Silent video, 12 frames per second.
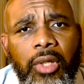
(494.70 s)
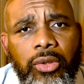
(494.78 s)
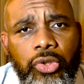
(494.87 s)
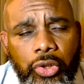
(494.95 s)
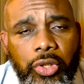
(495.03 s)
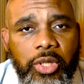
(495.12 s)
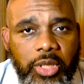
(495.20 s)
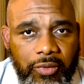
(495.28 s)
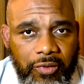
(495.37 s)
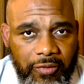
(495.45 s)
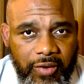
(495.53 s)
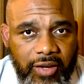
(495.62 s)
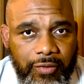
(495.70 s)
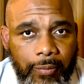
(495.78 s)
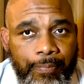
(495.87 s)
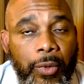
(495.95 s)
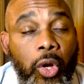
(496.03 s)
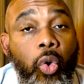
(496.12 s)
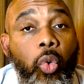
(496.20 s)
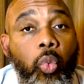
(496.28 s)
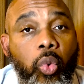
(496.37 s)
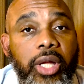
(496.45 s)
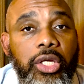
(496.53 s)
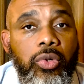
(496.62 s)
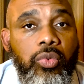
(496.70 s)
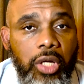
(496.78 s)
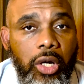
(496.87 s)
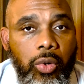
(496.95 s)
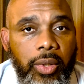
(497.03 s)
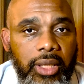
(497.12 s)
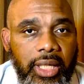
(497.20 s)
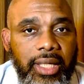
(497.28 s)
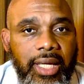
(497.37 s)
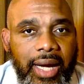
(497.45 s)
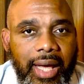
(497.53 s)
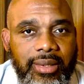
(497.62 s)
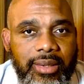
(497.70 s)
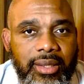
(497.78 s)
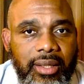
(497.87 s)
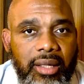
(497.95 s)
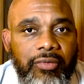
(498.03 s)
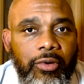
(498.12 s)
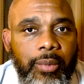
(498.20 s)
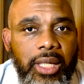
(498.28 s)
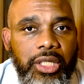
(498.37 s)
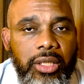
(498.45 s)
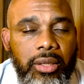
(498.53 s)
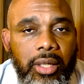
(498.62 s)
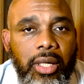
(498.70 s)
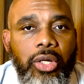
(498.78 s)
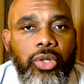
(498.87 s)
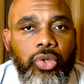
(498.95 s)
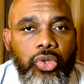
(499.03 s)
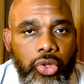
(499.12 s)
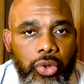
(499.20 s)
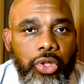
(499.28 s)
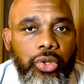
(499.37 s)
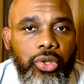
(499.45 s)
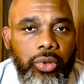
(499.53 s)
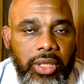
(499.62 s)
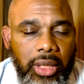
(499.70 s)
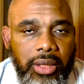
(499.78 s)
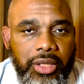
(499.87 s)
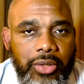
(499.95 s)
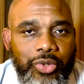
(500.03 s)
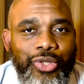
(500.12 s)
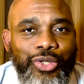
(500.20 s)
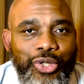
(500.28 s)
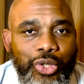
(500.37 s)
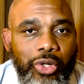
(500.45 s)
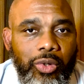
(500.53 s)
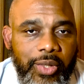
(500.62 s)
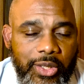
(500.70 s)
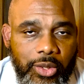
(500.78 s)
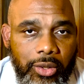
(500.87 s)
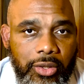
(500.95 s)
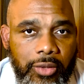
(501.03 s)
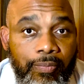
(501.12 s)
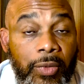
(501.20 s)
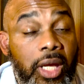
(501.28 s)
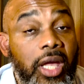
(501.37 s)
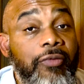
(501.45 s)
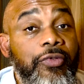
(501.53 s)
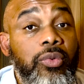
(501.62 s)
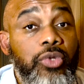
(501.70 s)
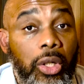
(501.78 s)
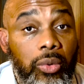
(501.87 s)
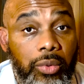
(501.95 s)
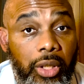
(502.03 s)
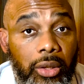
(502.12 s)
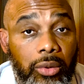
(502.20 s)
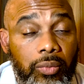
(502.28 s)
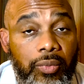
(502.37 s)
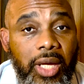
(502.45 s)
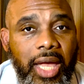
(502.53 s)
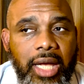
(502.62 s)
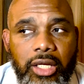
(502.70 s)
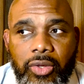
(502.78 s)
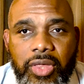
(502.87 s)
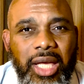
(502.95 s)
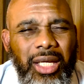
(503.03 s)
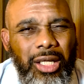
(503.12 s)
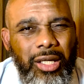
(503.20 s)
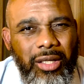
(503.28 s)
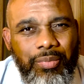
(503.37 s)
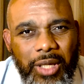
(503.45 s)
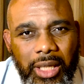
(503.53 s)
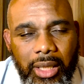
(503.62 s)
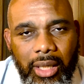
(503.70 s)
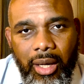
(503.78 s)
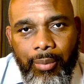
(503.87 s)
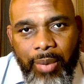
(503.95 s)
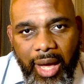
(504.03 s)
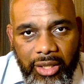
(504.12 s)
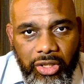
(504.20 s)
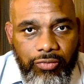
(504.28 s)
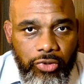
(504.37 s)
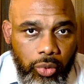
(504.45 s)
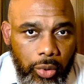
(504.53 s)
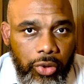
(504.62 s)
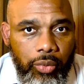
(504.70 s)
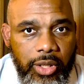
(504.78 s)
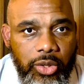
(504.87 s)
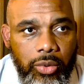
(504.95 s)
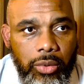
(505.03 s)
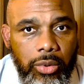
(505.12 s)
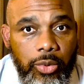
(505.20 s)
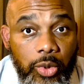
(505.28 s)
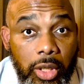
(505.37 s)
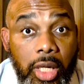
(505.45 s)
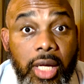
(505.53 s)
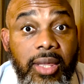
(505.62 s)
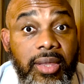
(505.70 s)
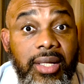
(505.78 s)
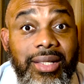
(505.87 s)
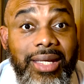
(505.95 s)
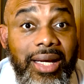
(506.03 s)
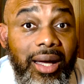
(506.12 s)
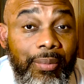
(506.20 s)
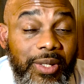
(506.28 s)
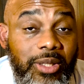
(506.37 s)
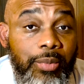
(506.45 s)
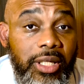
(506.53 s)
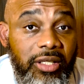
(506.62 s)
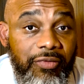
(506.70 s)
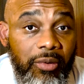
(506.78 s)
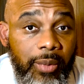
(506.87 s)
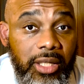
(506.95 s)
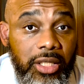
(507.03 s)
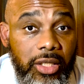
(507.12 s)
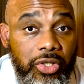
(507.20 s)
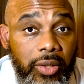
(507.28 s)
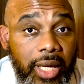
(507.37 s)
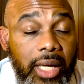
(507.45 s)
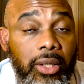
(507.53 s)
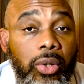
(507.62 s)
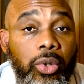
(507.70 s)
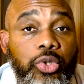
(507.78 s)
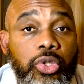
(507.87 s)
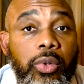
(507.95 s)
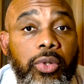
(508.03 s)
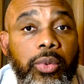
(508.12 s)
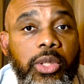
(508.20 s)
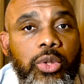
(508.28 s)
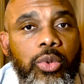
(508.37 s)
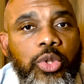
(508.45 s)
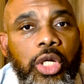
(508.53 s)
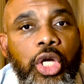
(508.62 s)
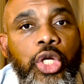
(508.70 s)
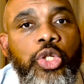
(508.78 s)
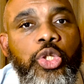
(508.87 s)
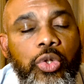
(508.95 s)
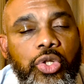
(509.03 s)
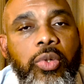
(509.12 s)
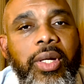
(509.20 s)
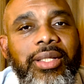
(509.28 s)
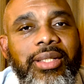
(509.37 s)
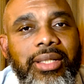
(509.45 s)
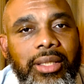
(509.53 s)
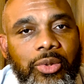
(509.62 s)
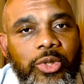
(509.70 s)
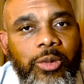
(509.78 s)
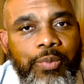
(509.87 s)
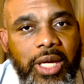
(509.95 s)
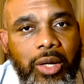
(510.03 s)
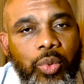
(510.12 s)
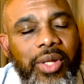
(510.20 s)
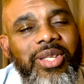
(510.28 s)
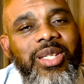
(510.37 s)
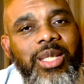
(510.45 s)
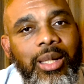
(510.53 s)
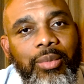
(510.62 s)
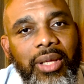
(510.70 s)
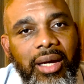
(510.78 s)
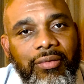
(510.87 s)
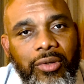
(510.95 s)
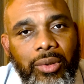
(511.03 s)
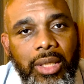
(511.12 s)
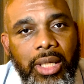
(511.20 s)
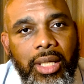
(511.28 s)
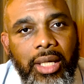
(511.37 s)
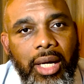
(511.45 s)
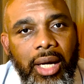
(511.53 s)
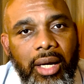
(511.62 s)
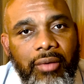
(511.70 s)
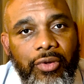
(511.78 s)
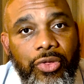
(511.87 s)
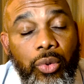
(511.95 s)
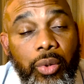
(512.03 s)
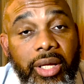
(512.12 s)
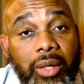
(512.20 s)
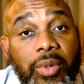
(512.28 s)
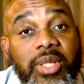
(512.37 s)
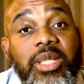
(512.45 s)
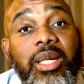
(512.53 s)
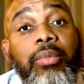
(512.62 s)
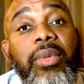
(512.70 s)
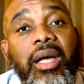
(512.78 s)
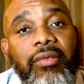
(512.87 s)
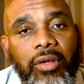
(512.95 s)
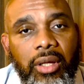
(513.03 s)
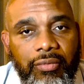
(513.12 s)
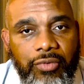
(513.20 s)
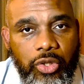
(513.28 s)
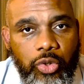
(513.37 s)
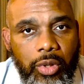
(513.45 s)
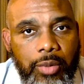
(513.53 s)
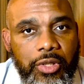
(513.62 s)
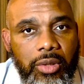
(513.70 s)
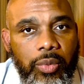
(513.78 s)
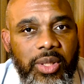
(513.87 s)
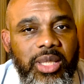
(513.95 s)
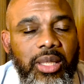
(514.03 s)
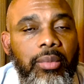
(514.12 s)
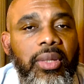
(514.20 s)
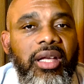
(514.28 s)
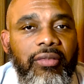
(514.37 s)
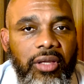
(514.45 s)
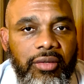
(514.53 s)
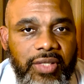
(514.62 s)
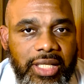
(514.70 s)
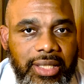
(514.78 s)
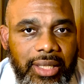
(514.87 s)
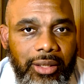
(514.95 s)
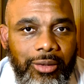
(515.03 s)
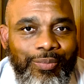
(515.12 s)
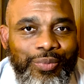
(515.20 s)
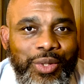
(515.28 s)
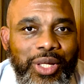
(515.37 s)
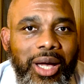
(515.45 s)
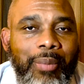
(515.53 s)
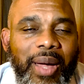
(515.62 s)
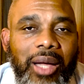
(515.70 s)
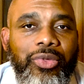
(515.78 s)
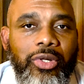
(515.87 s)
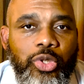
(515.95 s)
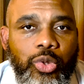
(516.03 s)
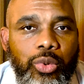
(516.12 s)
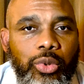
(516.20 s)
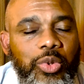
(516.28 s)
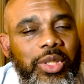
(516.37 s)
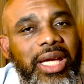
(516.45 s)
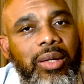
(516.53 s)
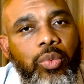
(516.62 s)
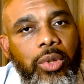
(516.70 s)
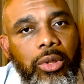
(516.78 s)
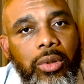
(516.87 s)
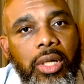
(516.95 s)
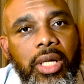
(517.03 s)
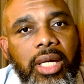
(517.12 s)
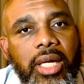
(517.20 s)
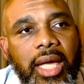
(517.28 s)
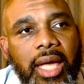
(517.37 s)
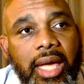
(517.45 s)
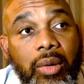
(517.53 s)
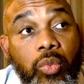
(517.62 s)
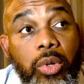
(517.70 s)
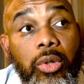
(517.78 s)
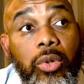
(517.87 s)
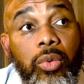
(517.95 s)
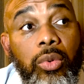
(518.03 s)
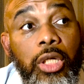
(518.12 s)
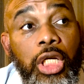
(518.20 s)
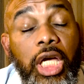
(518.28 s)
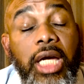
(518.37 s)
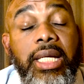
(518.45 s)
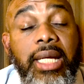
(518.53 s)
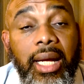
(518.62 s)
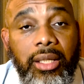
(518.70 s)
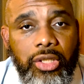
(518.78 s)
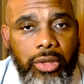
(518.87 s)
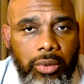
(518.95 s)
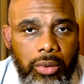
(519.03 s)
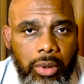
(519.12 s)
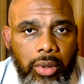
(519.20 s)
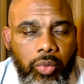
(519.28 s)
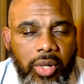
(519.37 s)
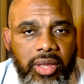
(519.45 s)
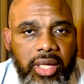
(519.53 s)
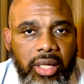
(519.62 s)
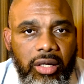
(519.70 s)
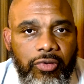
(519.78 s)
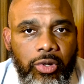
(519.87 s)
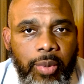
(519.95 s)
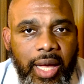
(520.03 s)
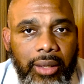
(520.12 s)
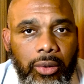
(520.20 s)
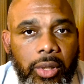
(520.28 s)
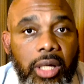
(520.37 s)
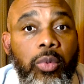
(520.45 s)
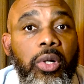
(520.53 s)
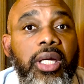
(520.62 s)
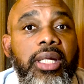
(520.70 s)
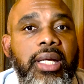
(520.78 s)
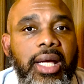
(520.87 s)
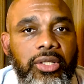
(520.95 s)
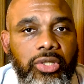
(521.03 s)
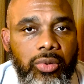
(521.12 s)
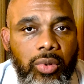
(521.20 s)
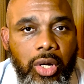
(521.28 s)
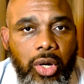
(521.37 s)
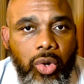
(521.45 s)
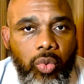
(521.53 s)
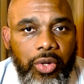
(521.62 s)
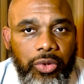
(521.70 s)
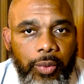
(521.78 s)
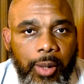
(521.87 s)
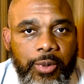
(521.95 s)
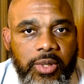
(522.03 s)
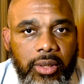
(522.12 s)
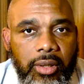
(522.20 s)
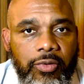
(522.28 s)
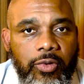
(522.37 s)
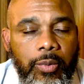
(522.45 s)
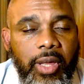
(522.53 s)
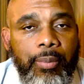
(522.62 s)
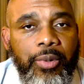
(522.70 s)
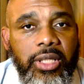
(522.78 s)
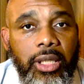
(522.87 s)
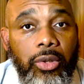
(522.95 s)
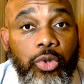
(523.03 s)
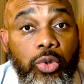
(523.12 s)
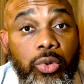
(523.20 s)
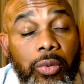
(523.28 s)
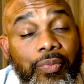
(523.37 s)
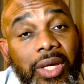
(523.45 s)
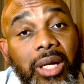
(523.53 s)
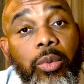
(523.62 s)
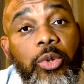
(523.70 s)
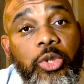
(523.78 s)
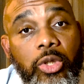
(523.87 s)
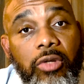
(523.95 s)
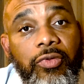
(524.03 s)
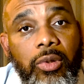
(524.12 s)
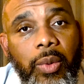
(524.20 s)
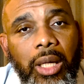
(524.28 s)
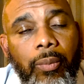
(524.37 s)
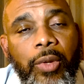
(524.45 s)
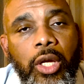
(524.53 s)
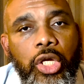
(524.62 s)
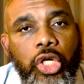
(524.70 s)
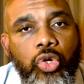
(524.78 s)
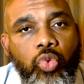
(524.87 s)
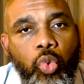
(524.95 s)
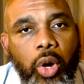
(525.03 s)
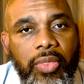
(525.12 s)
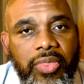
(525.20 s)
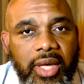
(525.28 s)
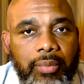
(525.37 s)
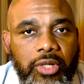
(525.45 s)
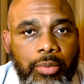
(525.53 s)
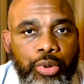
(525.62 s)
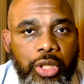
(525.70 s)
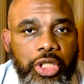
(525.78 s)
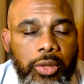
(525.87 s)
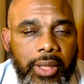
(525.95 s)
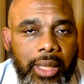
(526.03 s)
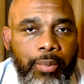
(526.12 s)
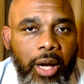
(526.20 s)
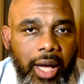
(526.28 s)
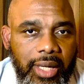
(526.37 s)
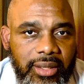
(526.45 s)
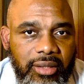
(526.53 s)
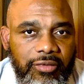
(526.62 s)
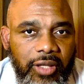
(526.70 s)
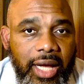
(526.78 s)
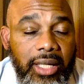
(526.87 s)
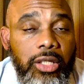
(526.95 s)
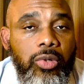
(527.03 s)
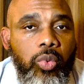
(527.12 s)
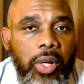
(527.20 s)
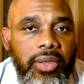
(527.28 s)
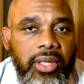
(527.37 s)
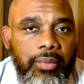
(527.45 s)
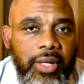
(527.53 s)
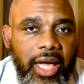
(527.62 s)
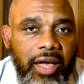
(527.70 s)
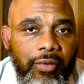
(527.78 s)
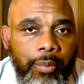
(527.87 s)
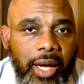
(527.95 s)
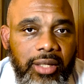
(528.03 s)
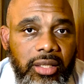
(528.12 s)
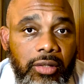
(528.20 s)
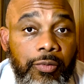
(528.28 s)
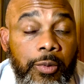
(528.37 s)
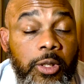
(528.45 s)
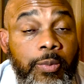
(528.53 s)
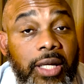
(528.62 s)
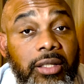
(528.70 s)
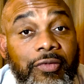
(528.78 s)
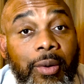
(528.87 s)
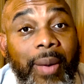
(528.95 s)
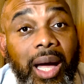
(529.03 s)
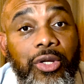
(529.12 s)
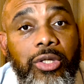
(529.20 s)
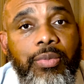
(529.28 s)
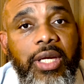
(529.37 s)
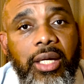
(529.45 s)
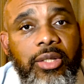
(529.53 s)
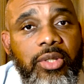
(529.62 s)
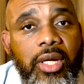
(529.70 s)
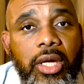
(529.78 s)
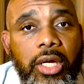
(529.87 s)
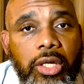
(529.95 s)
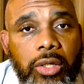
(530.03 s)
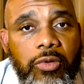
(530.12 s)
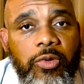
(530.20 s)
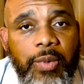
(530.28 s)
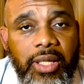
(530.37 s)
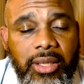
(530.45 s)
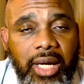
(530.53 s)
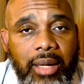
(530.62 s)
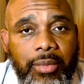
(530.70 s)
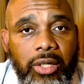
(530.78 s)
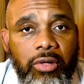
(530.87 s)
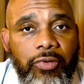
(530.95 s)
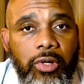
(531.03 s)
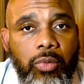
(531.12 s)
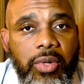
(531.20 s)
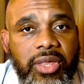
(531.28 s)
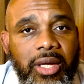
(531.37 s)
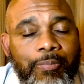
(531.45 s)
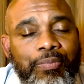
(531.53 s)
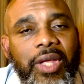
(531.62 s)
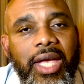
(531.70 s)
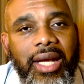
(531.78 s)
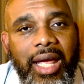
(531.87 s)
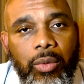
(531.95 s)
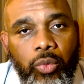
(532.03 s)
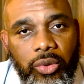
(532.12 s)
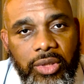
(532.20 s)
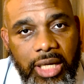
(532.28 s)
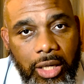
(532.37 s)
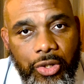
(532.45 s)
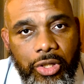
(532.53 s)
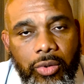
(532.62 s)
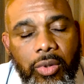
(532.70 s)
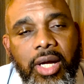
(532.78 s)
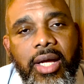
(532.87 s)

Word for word: do yourself a favor. When you know and can get access to the information, do your due diligence, do your research. If you don't know and you think it could be a batch of two or three schools, then dig up as much information as you can on those two or three schools so you can still speak with some level of authority, with some level of description, with some level of detail about their schools. It will It will connect you with the interview panel. It will connect you with the representatives from that particular school. It will serve you well. You want them to put you in a positive light. You want them to have a positive perspective about you because you've spent time interviewing with them. And I will tell you,